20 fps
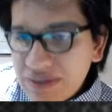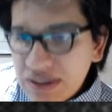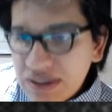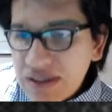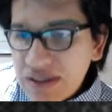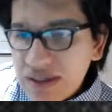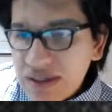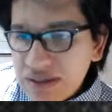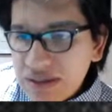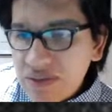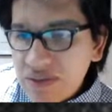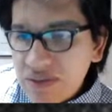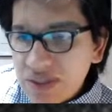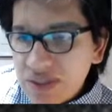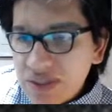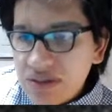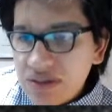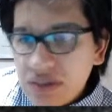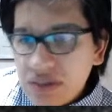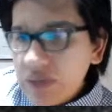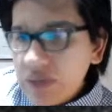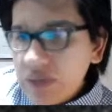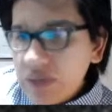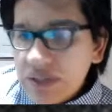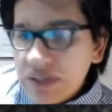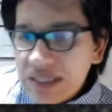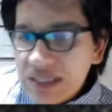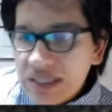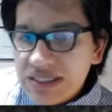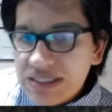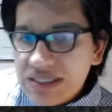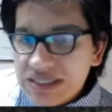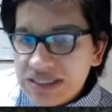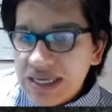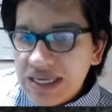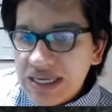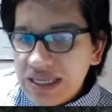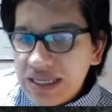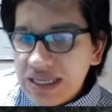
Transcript: But it was no, it doesn't say